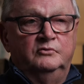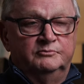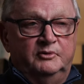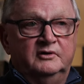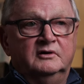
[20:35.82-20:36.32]
we're
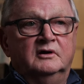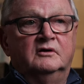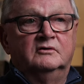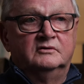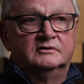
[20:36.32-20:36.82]
putting
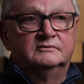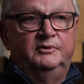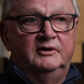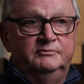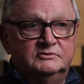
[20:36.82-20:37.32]
our
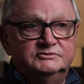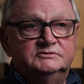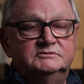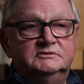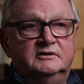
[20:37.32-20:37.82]

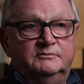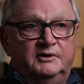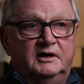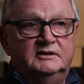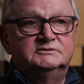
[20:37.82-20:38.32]
papers in a
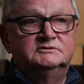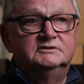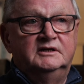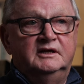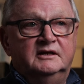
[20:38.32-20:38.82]
box
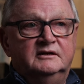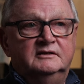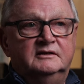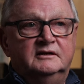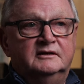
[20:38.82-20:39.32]

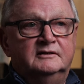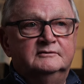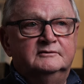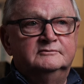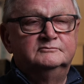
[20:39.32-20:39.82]
and
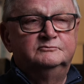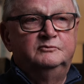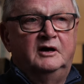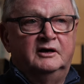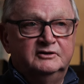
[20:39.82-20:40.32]

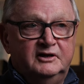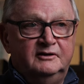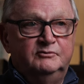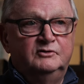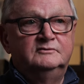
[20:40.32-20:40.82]
on a
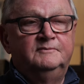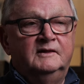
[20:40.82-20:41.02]
table,